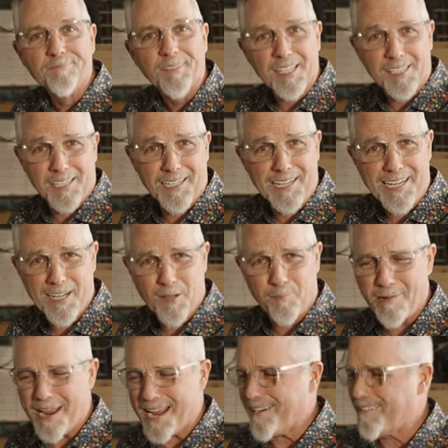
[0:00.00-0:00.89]
Is it a deal
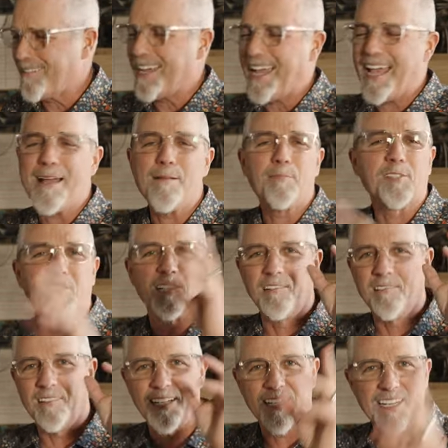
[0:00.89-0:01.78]
breaker?
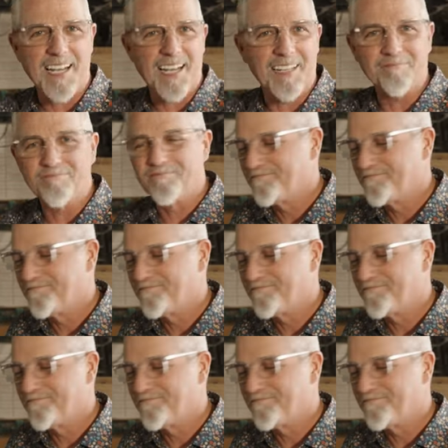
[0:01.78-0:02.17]
Absolutely not.